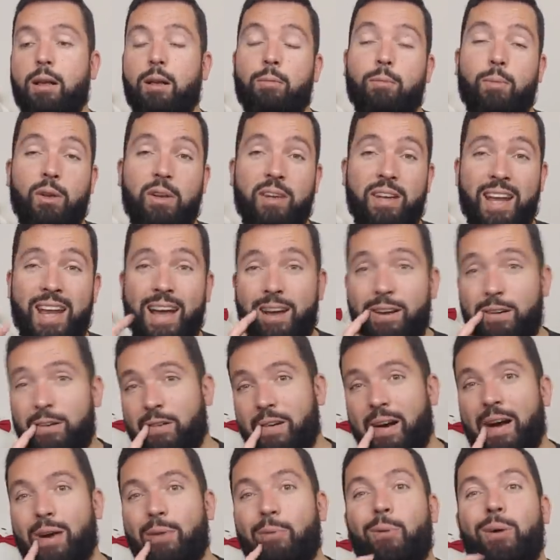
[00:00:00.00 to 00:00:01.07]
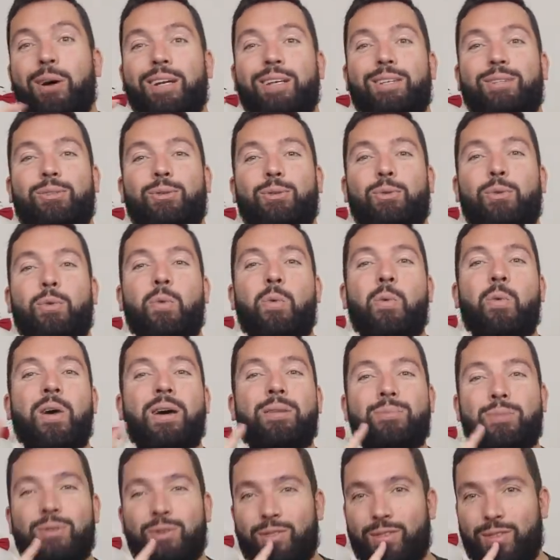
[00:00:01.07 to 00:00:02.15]
But now I wanted to do one
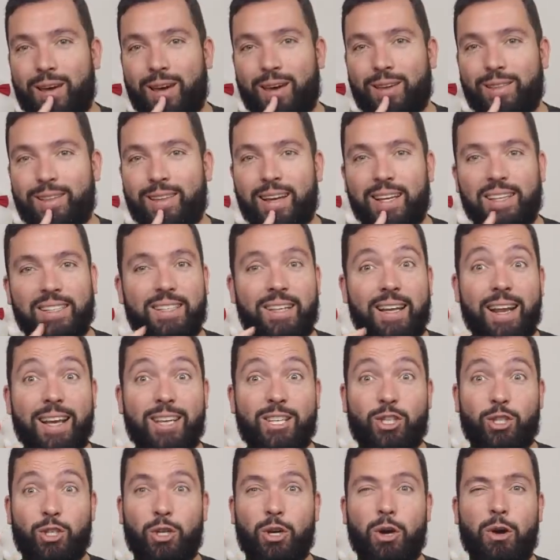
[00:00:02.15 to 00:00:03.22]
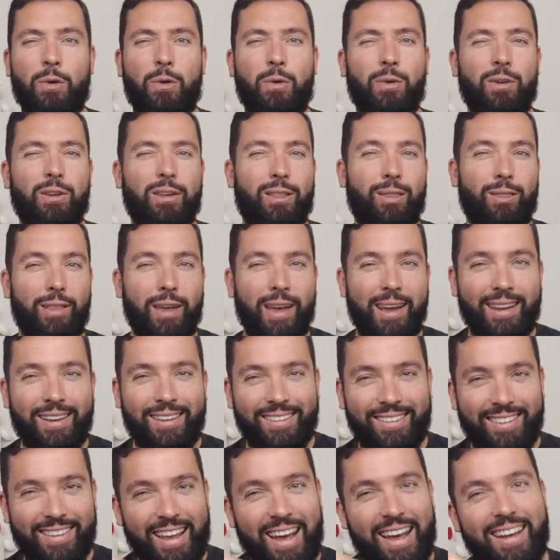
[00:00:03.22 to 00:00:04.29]
more thing that's going to show a
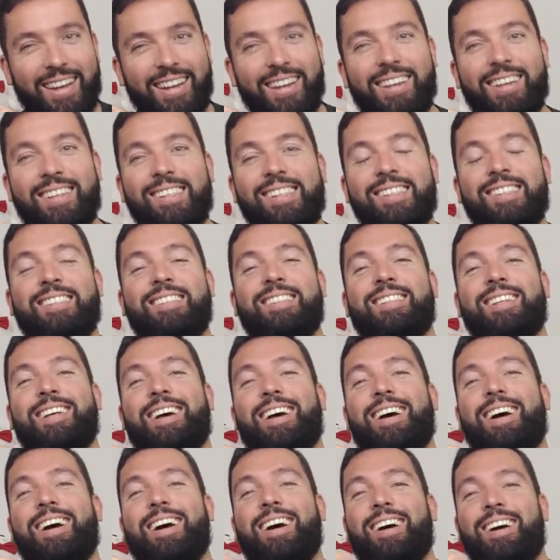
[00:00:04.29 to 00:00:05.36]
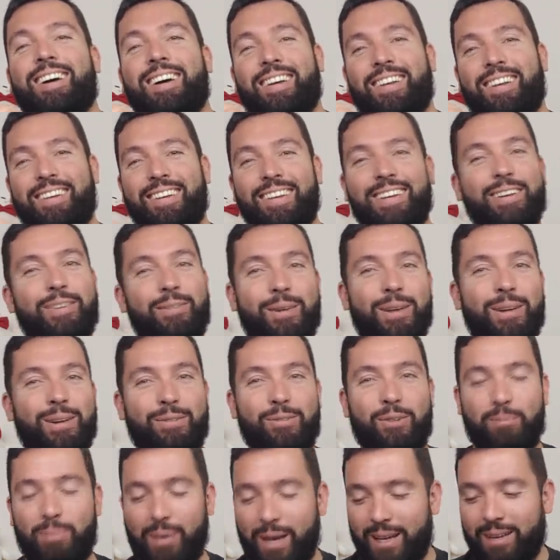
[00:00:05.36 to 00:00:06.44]
thing that is a little bit of
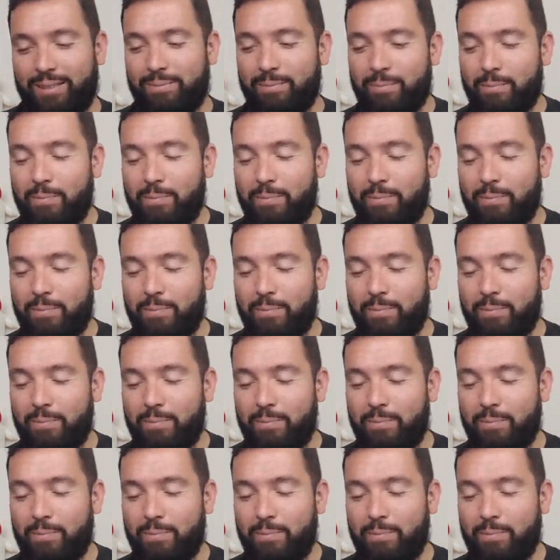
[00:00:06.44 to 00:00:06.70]
a pain.